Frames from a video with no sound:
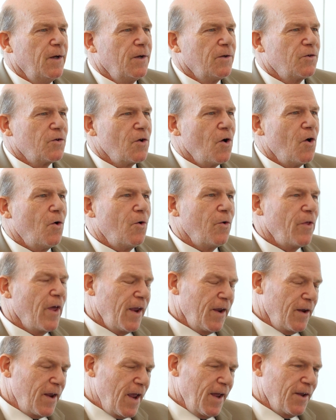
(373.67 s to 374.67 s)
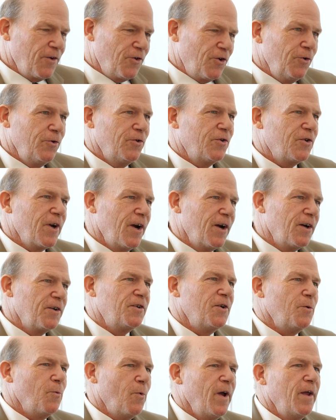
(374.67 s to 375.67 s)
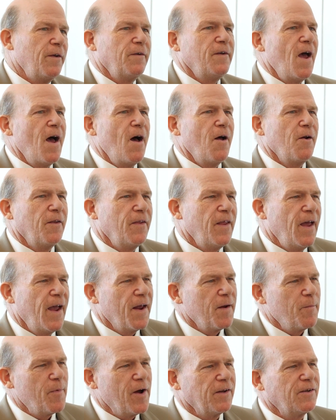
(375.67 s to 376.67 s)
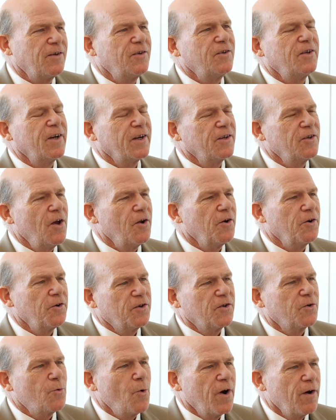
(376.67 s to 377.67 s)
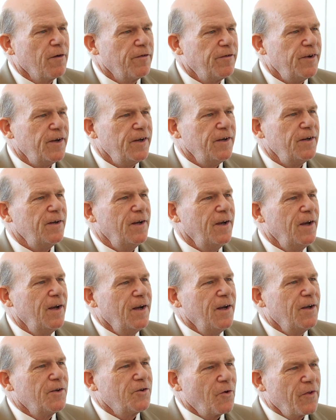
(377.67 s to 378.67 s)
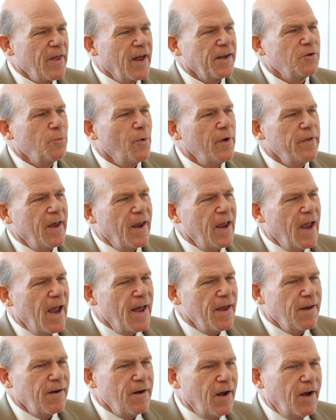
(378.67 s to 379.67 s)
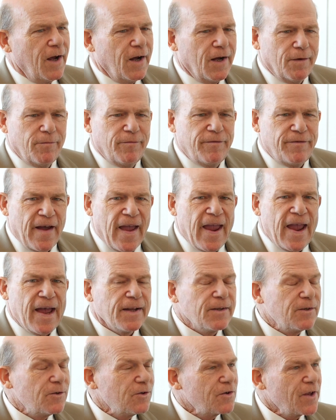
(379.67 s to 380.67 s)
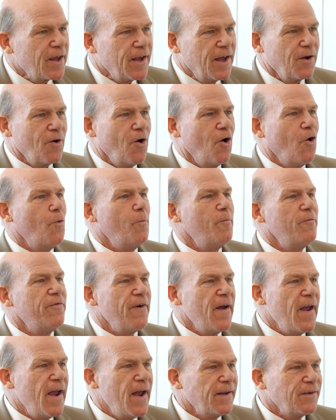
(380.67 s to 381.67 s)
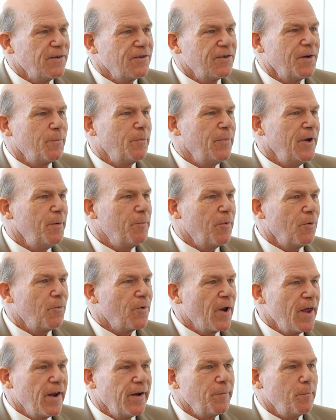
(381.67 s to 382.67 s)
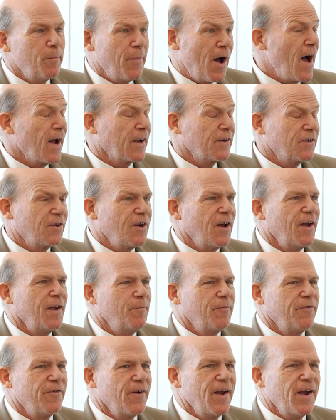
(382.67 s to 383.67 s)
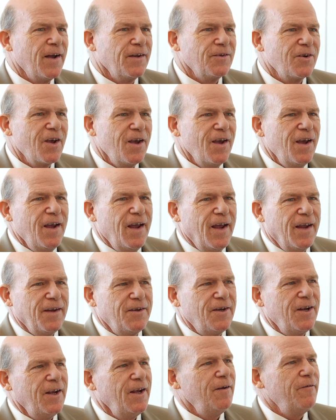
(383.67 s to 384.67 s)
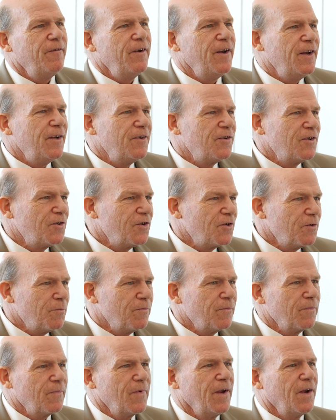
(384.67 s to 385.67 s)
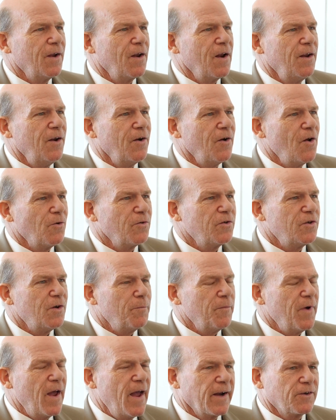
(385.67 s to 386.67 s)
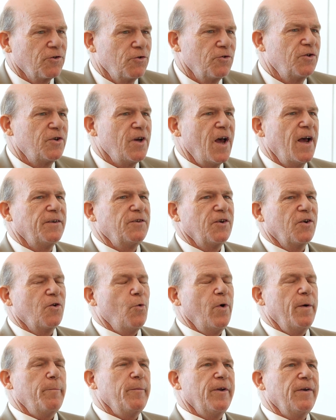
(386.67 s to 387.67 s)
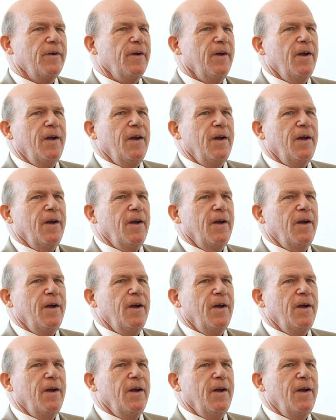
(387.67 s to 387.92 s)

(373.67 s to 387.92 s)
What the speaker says: So they had 2 stairs that went down, and they had about 600 square feet. So that's when they had fans. They had home fans that people rented, box type fans, and TVs and some exercise equipment.